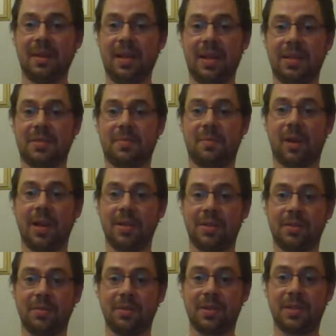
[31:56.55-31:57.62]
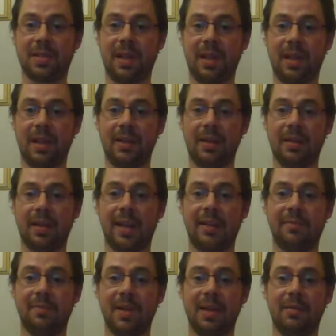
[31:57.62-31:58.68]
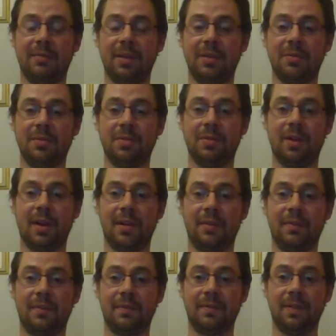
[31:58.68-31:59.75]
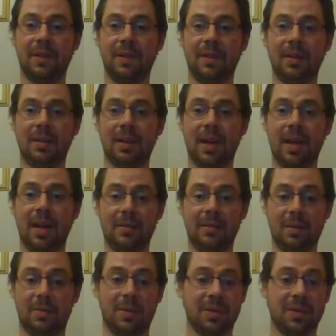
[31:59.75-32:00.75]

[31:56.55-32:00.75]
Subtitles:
inspirational to see it, and gave me a real drive. And it